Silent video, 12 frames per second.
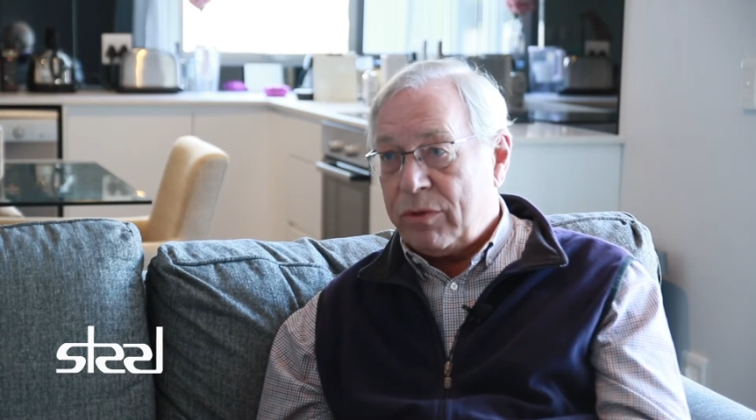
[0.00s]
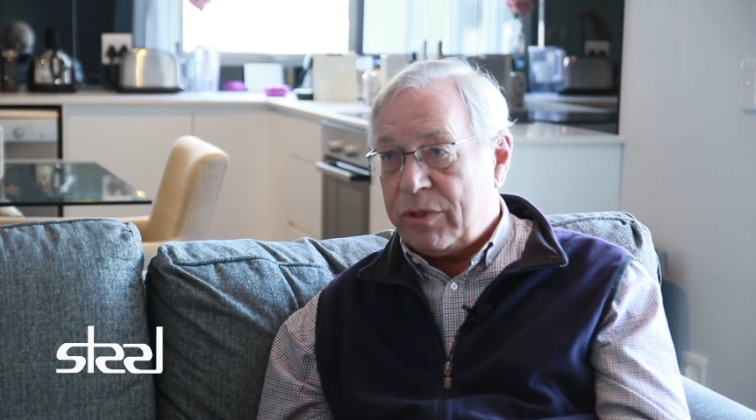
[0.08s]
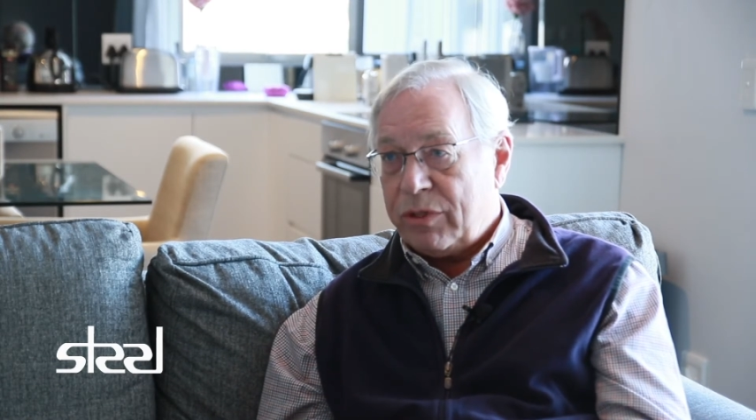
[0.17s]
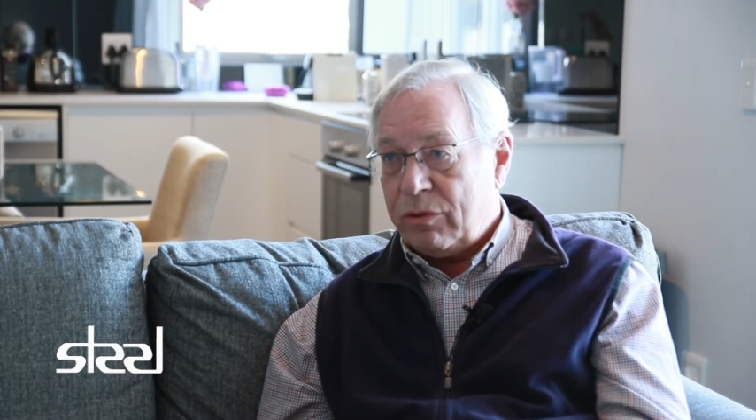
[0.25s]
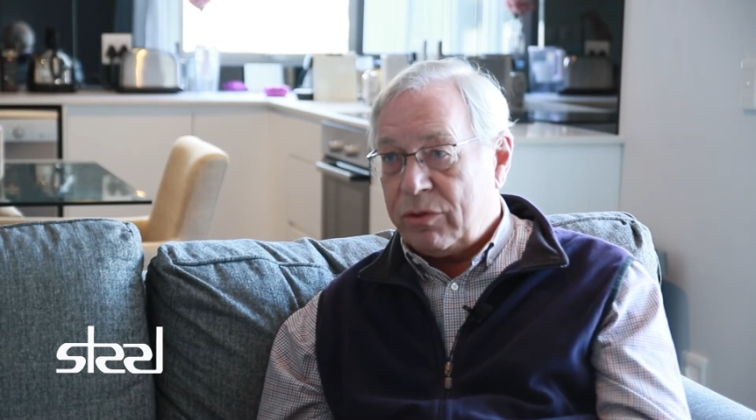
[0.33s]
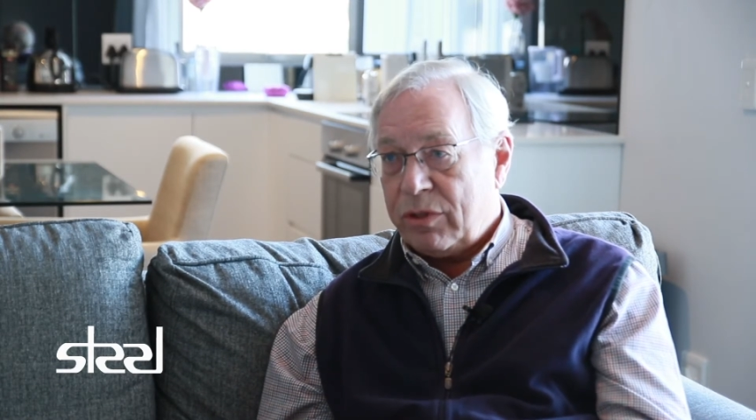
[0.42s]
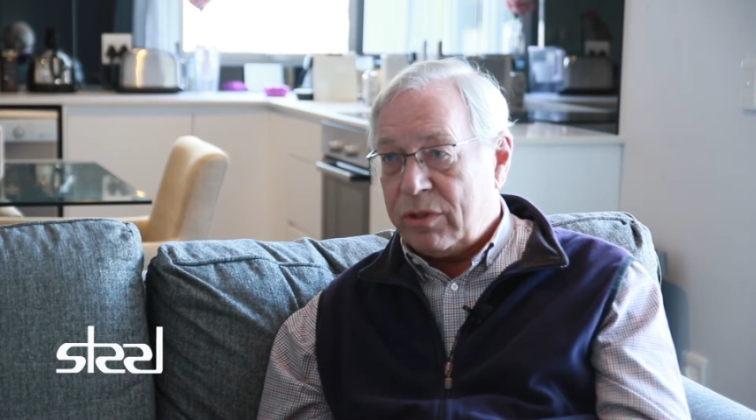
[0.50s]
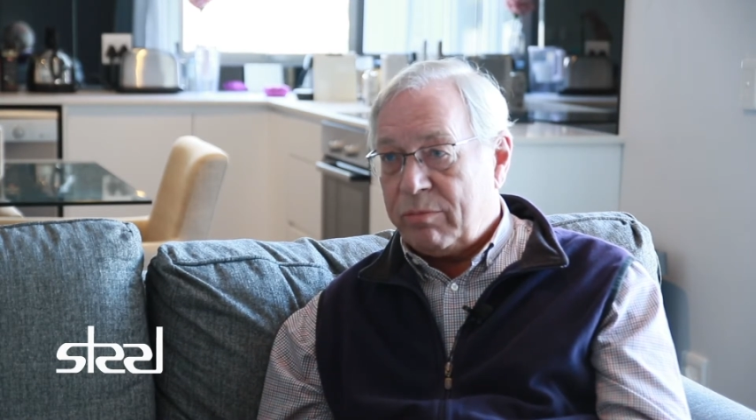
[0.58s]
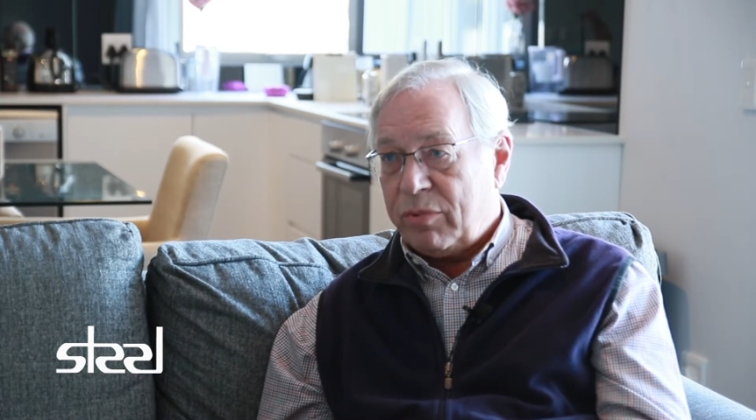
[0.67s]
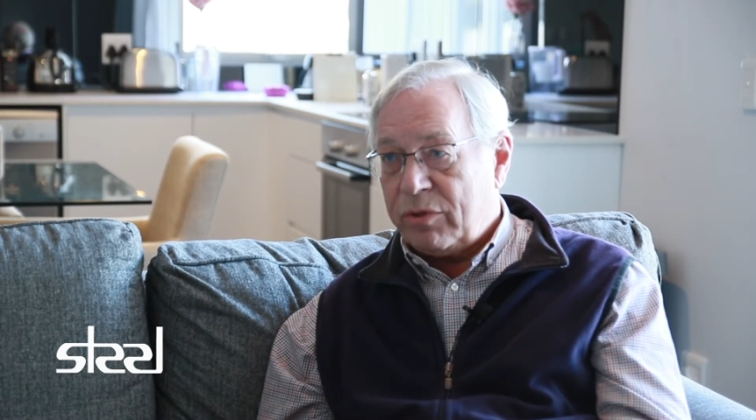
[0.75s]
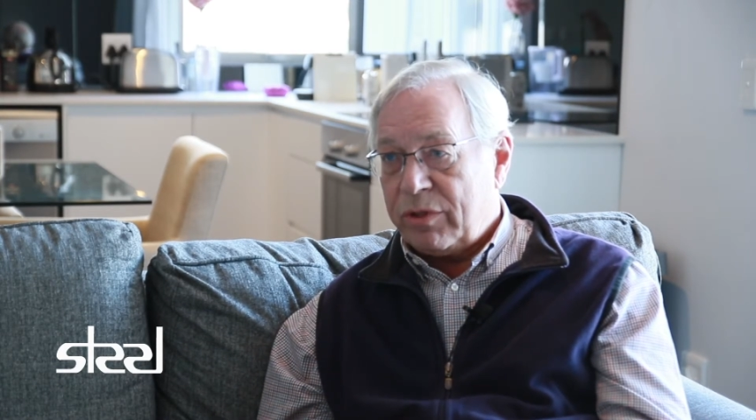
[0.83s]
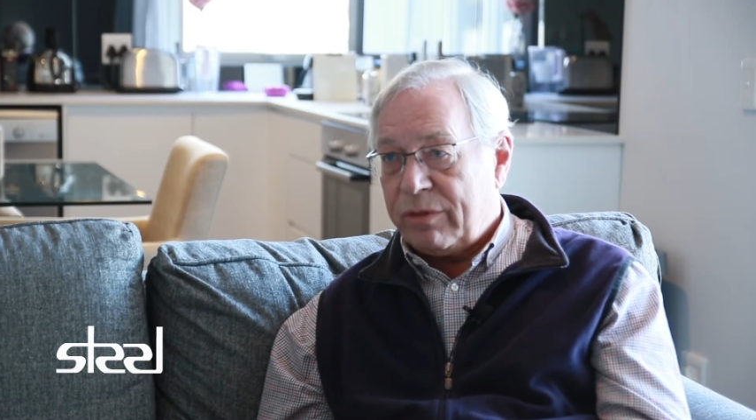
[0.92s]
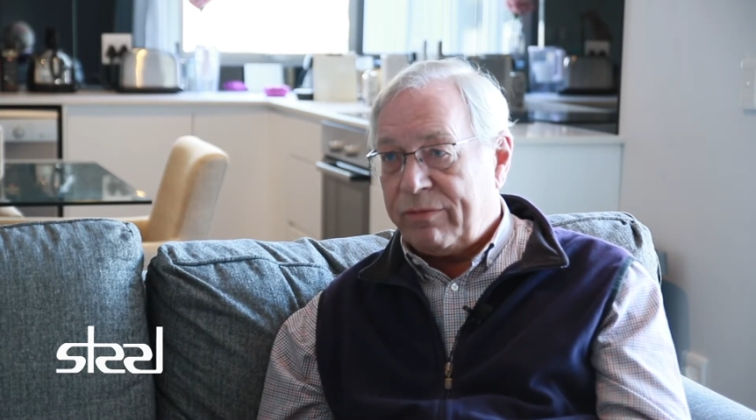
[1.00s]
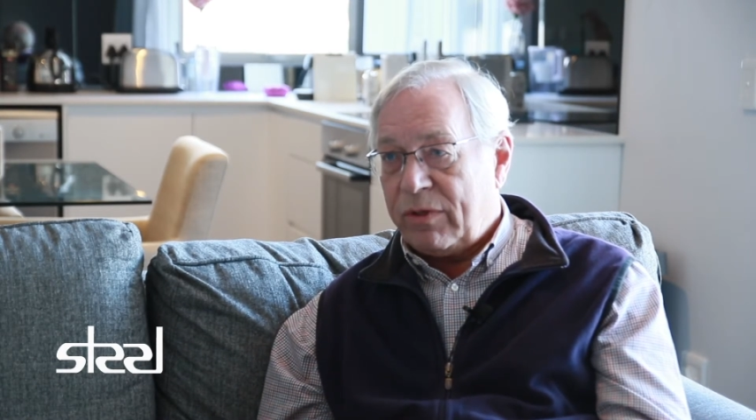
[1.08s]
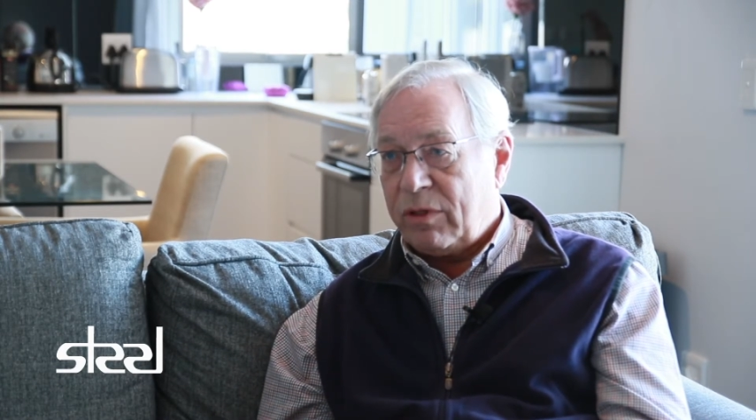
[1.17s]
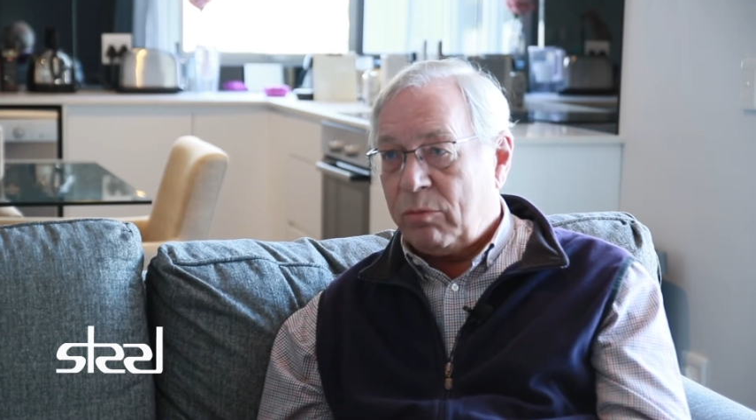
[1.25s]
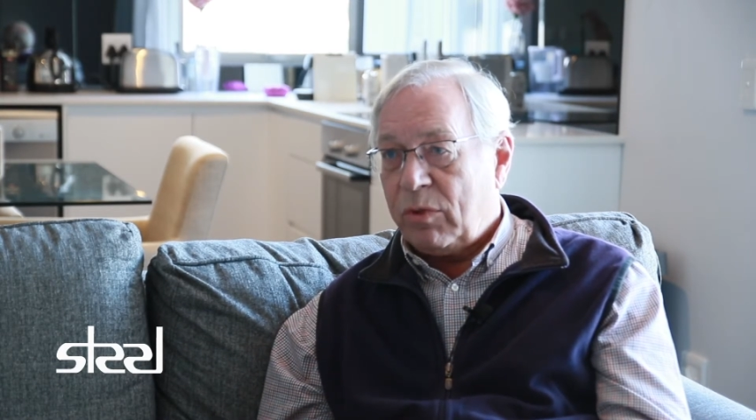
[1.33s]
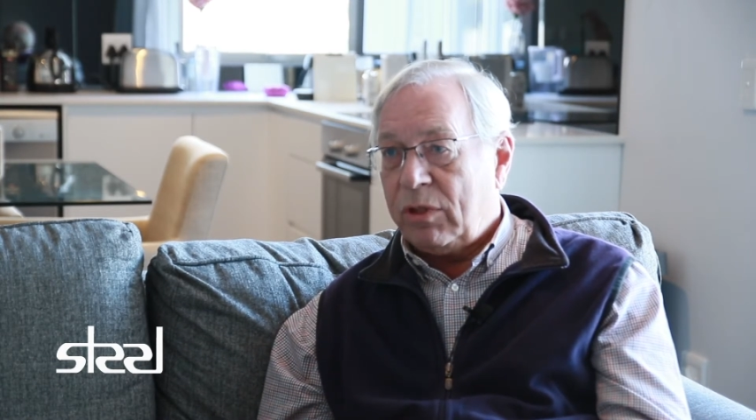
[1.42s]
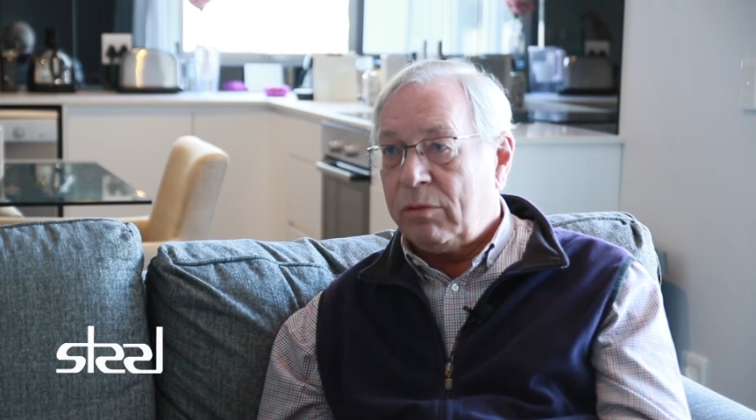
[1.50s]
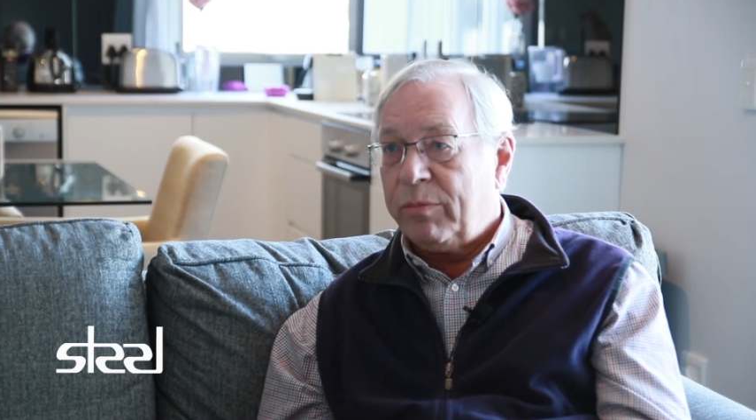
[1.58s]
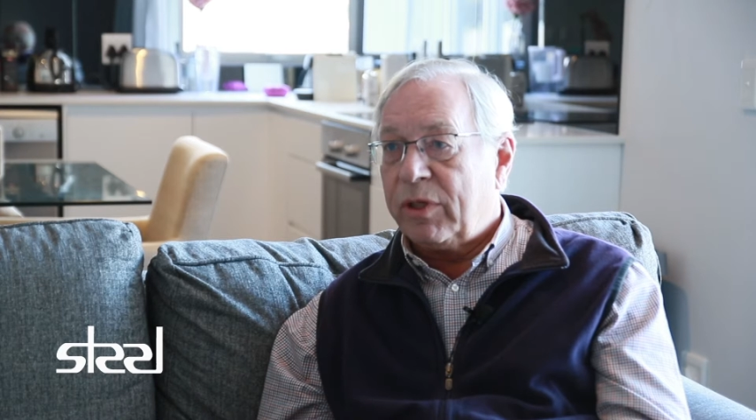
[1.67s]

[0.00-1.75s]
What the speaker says: it suited the project very well